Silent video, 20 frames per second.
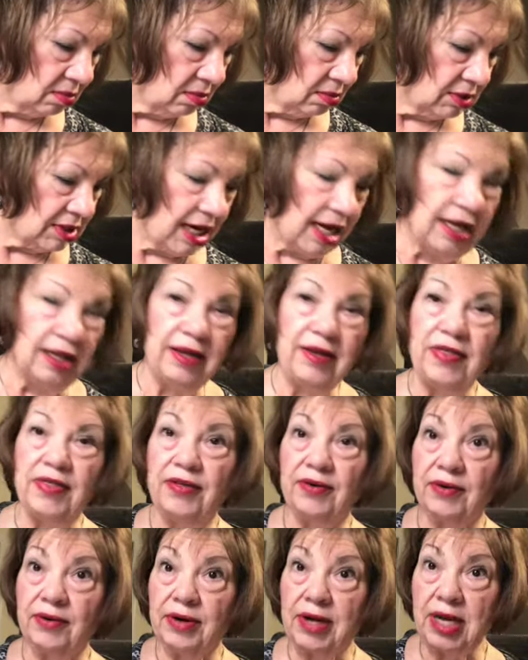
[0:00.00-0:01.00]
daily
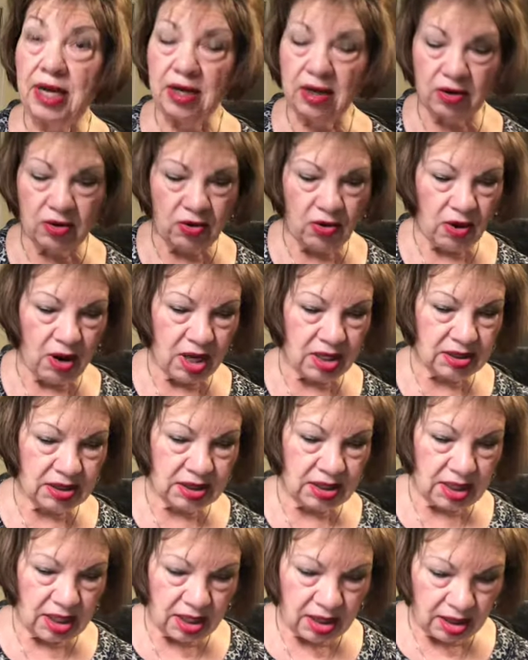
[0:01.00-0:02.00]
30 across
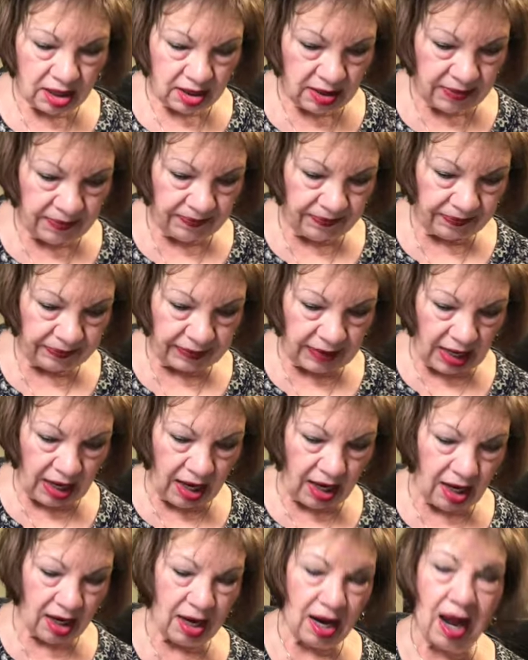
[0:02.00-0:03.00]
stick,
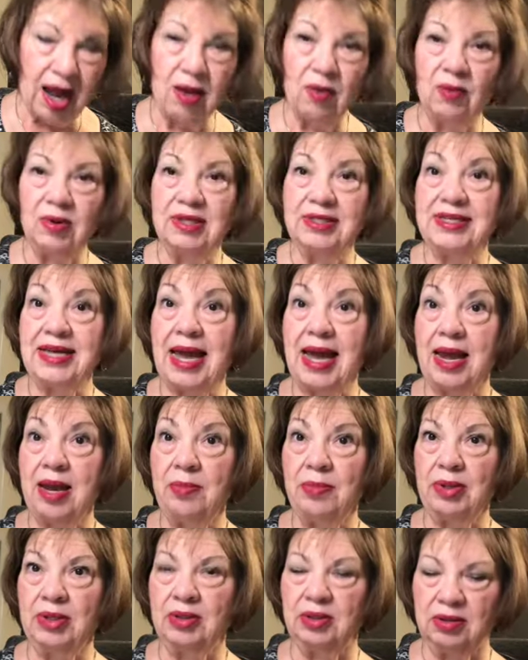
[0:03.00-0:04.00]
and I was
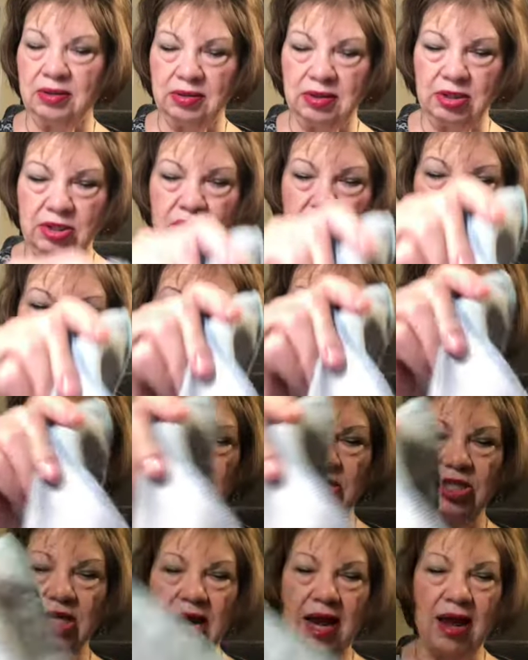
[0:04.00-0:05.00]
able to
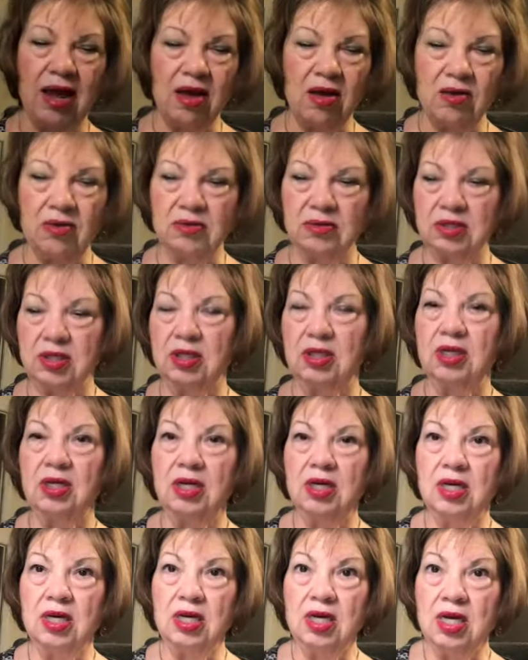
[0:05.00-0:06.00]
change out
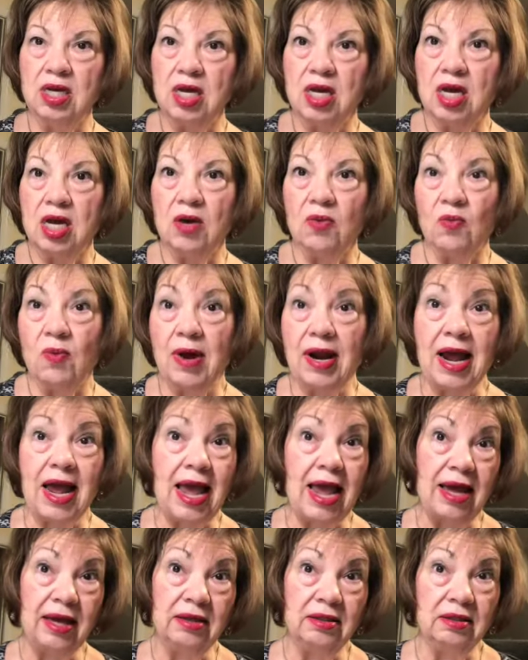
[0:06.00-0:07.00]
what I
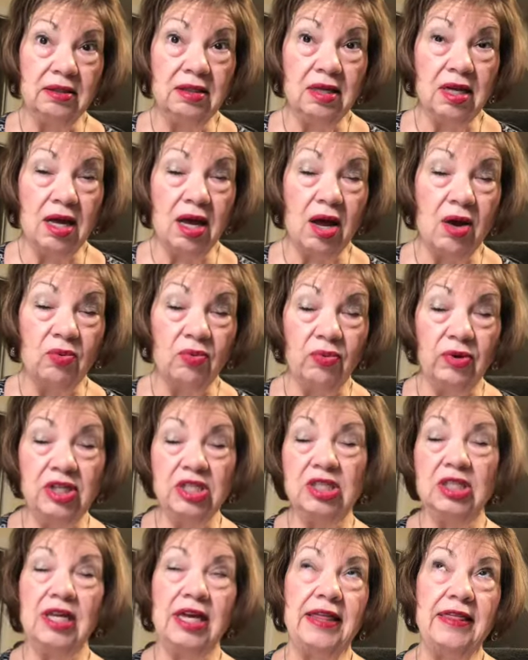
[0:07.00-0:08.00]
had
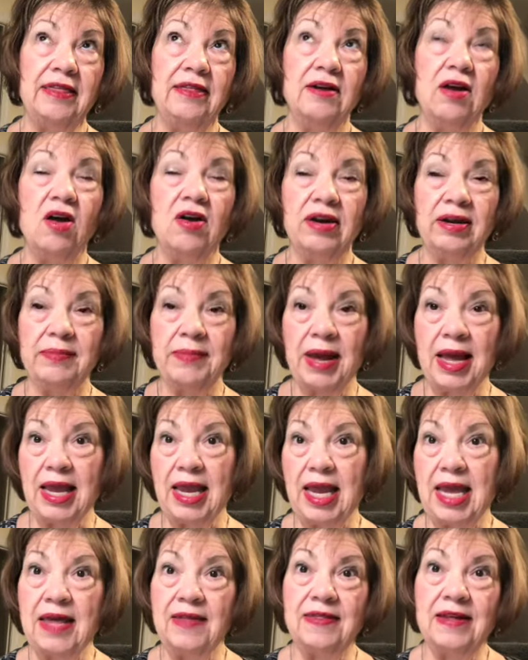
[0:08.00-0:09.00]
originally thought in my
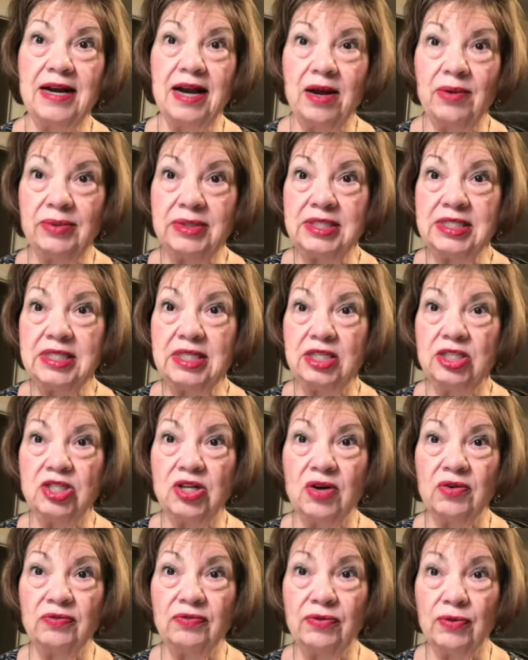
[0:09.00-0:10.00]
head that I would stitch
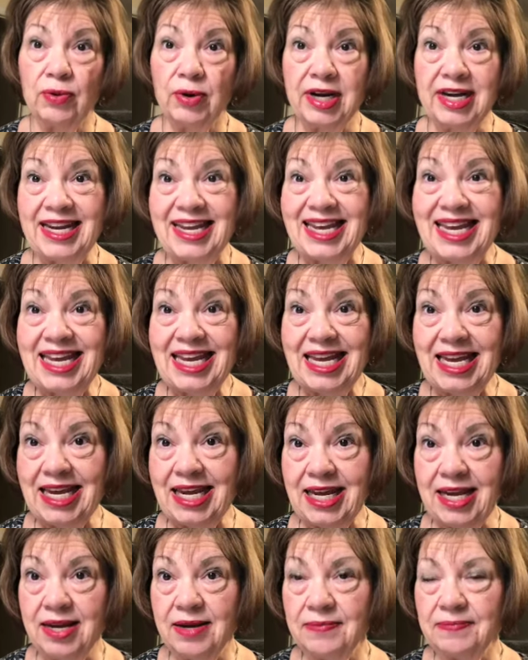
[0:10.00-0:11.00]
on for an
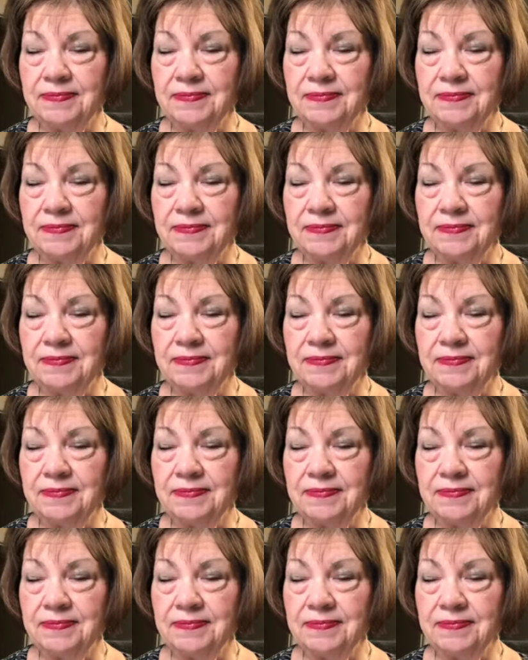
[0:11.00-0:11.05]
E.